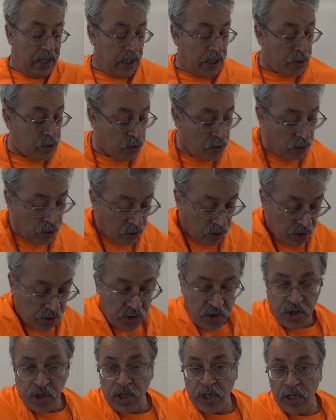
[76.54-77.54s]

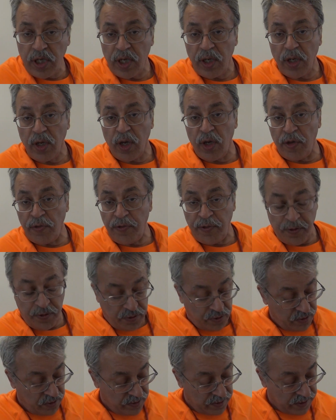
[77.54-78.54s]
rules of
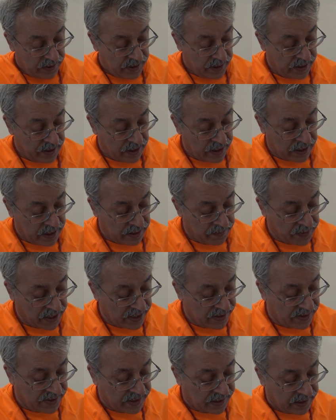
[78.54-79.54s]

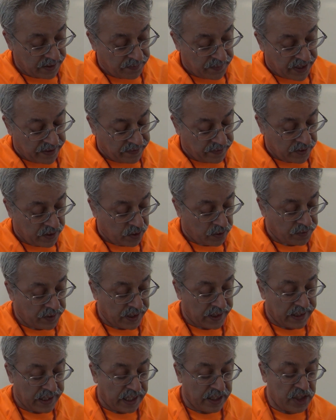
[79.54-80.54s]
basically methods of
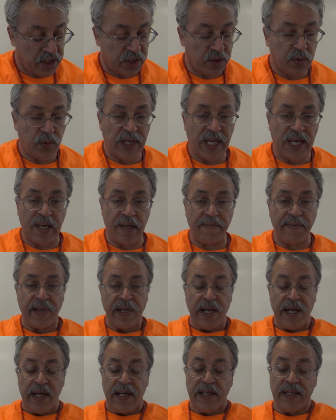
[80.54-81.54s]
deduction. We
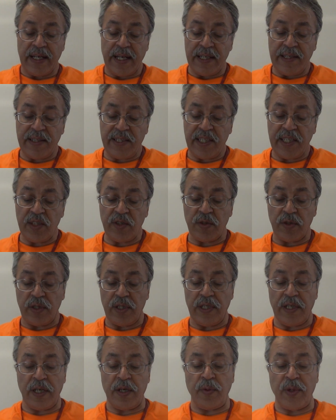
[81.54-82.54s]
have
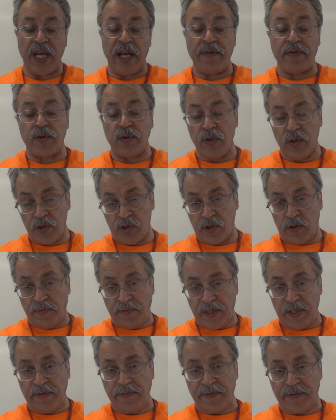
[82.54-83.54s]
19. We have rules of
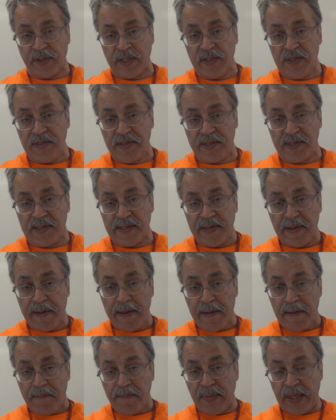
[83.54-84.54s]
inference.
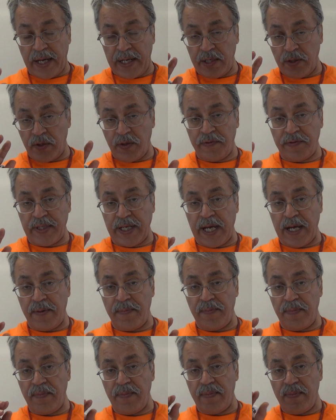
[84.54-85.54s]
9 of
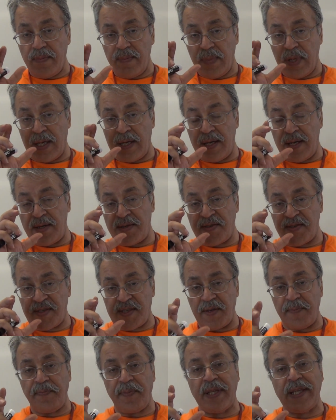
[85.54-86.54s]
them,
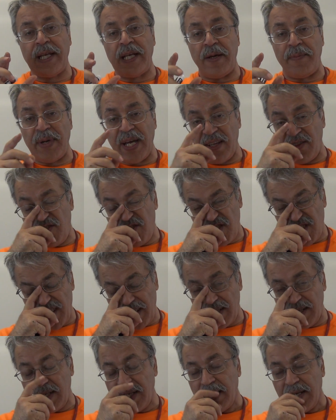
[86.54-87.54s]
simple,
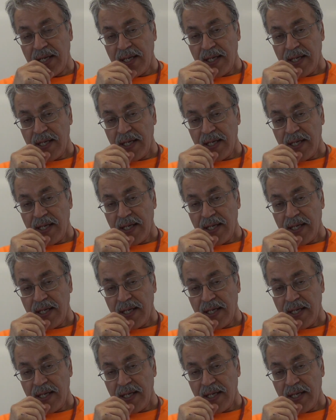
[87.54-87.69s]
elementary